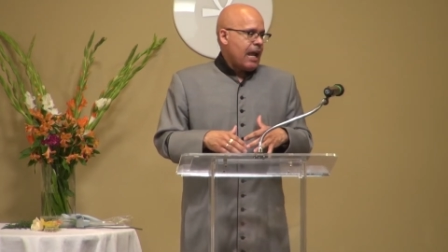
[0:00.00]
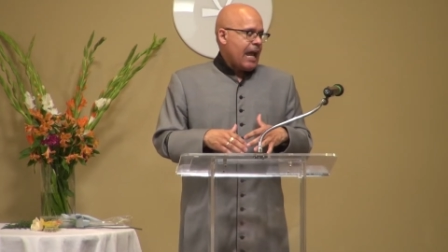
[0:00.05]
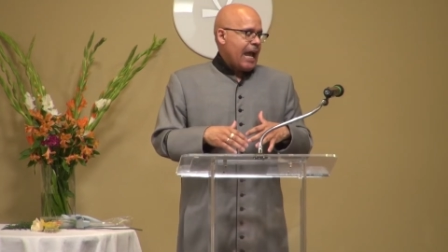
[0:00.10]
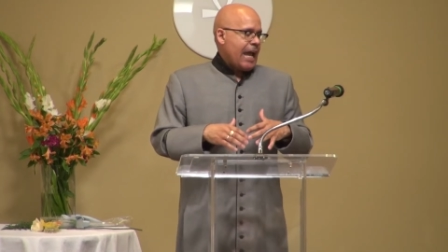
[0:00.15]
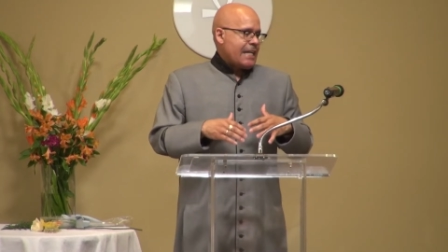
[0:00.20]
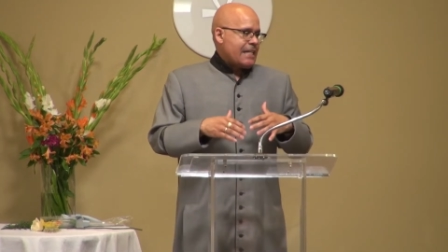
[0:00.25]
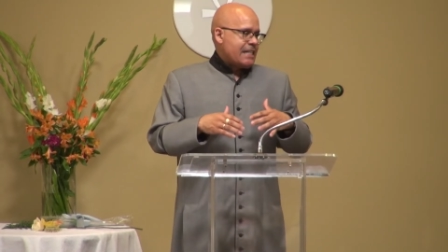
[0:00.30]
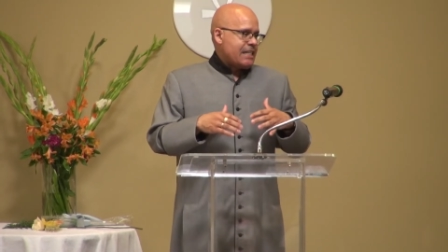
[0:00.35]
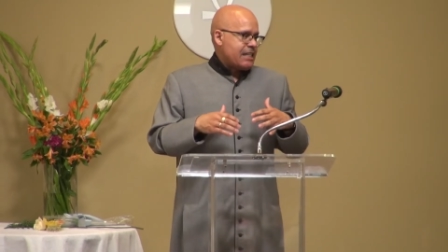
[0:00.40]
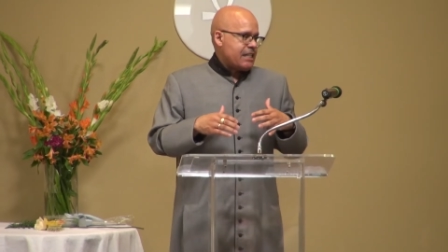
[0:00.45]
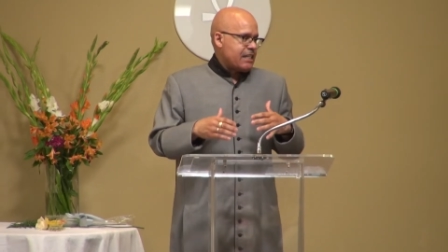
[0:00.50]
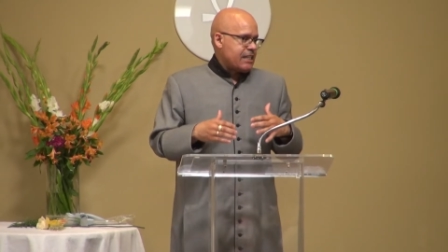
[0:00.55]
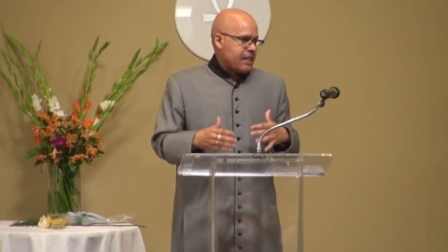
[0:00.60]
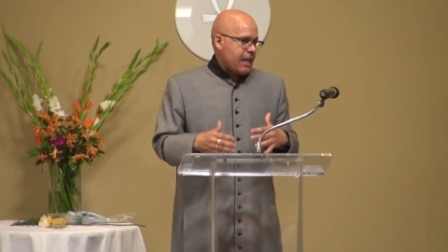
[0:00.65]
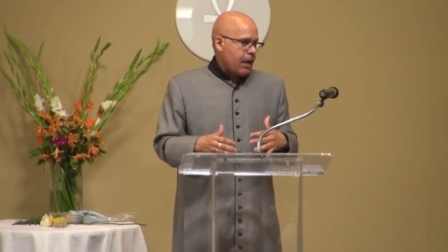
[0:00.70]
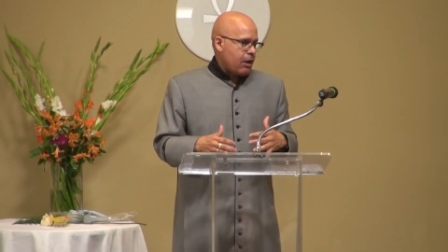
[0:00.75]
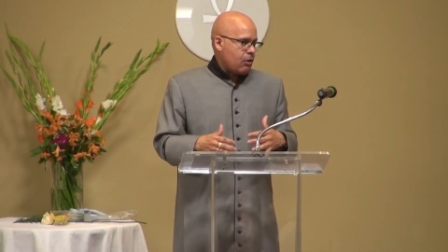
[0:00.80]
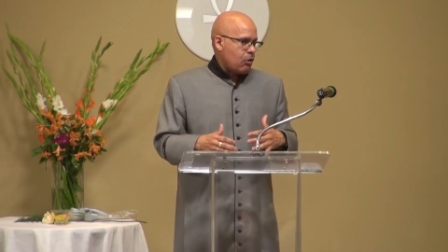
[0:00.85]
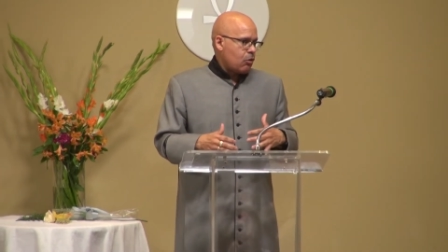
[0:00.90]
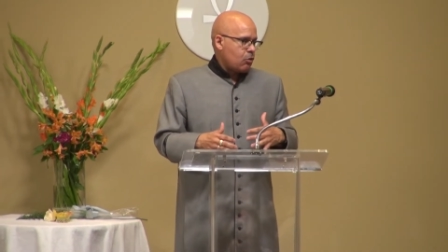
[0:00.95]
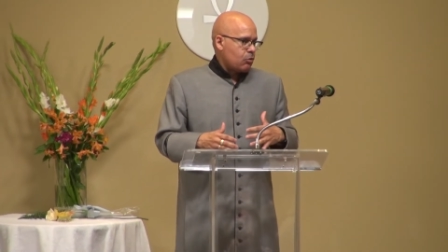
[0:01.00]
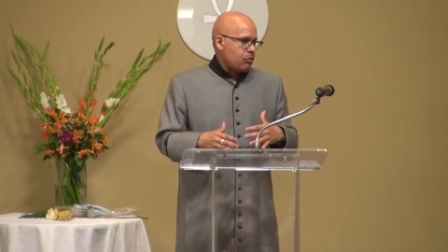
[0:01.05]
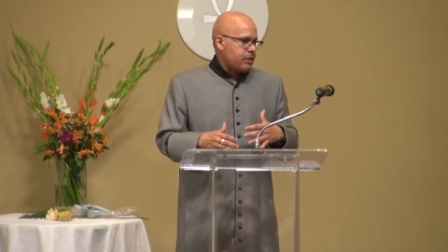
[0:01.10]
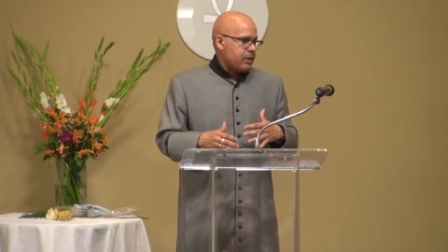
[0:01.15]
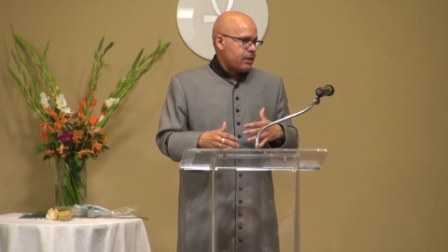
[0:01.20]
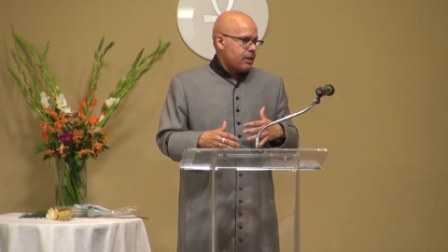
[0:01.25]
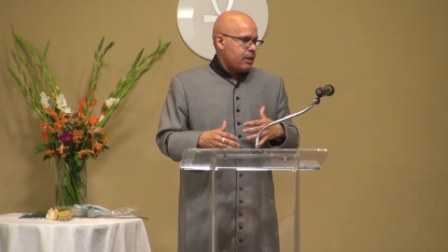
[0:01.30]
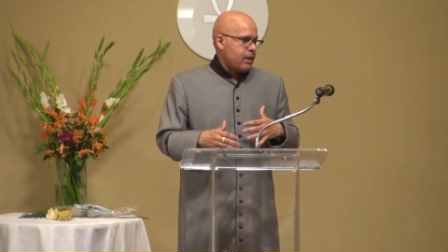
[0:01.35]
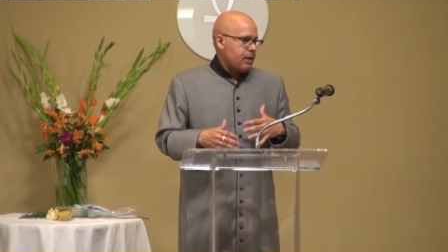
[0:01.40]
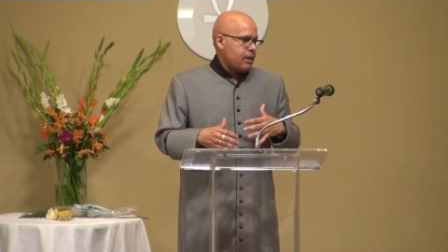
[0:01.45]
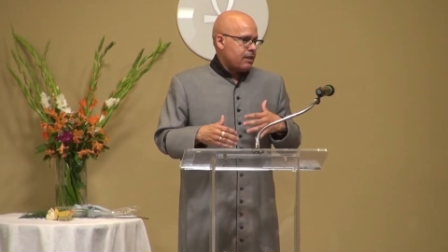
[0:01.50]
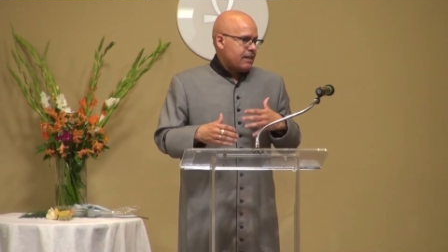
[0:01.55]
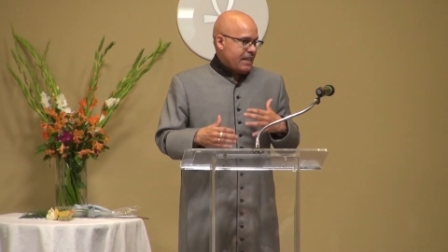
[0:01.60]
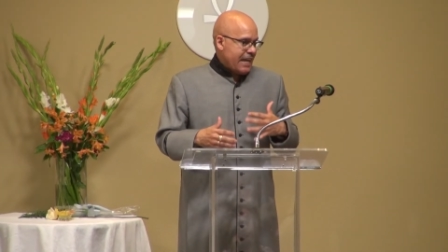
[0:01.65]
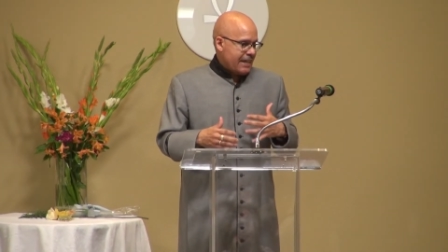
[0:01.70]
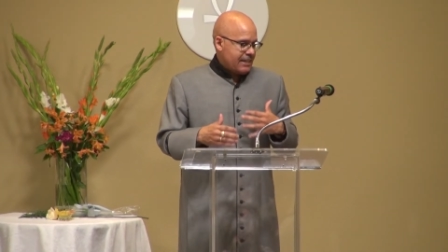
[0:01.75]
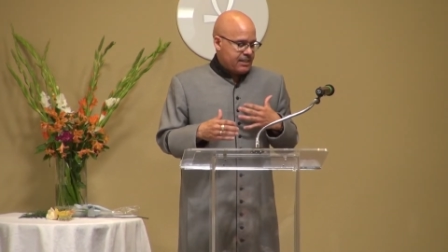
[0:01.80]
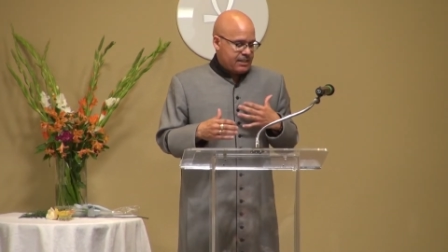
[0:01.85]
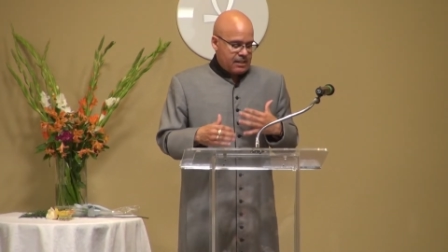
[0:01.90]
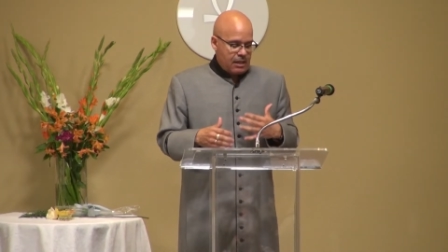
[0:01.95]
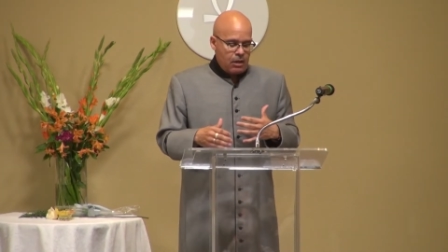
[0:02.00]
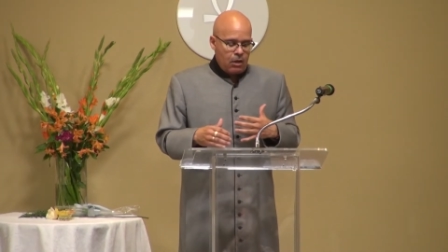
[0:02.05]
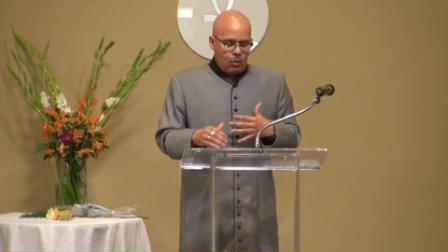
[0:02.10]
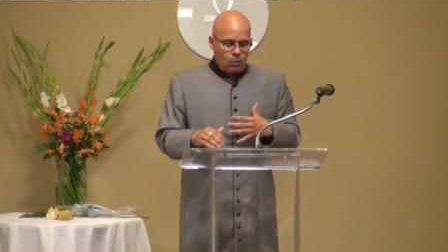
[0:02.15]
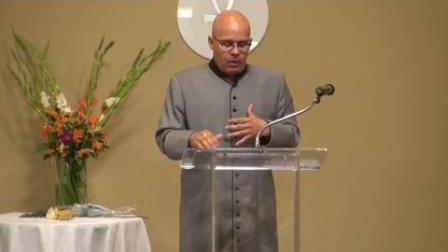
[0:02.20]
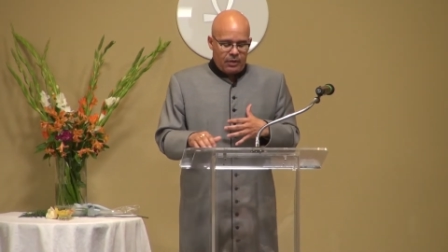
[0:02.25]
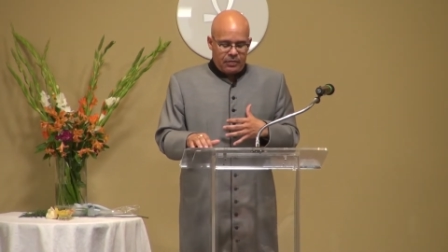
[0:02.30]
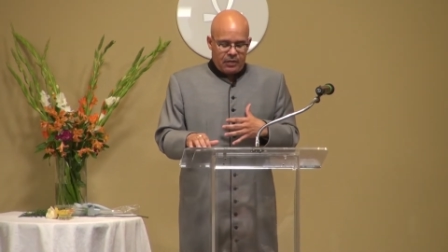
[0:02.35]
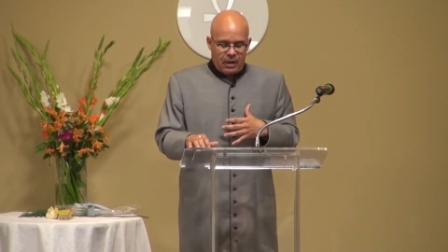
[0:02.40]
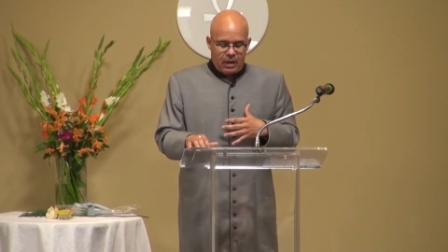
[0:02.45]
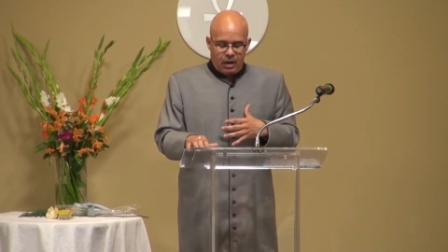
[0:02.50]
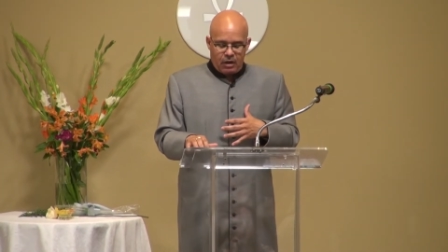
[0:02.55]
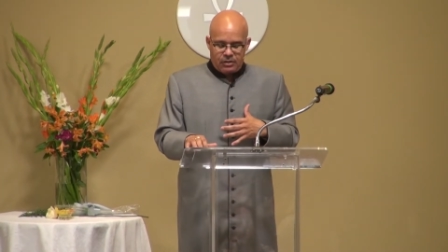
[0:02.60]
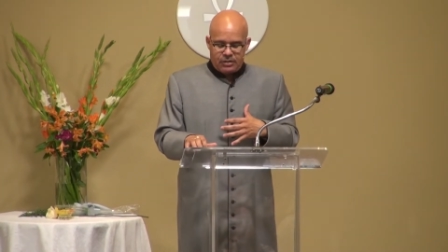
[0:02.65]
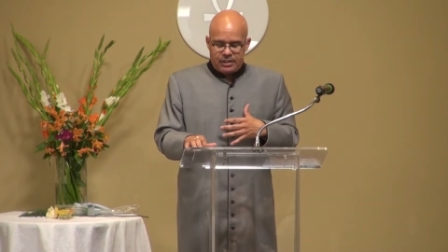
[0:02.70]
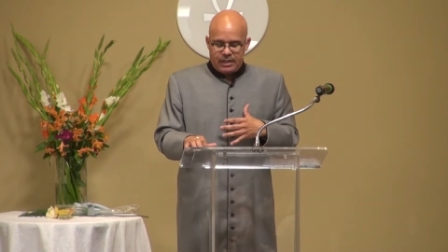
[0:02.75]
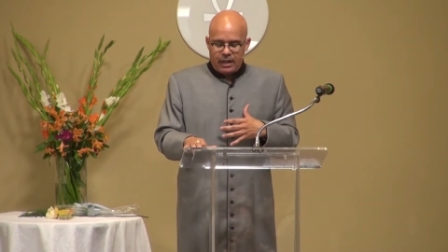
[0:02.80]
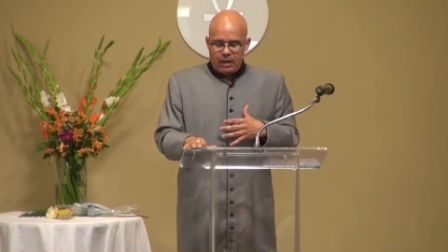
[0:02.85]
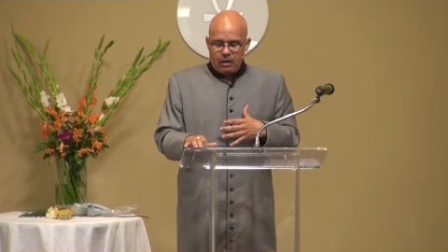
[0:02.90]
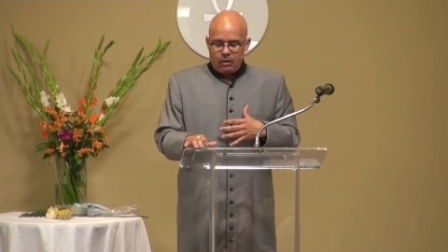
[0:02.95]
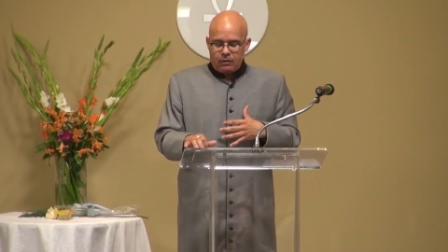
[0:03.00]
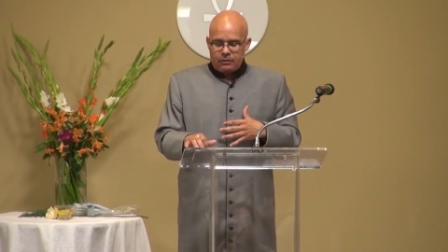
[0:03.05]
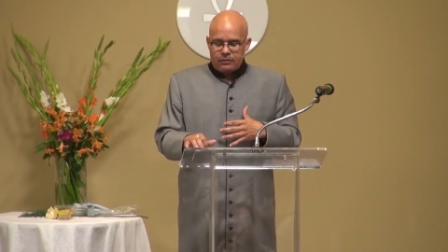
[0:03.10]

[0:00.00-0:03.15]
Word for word: and settledness within ourselves.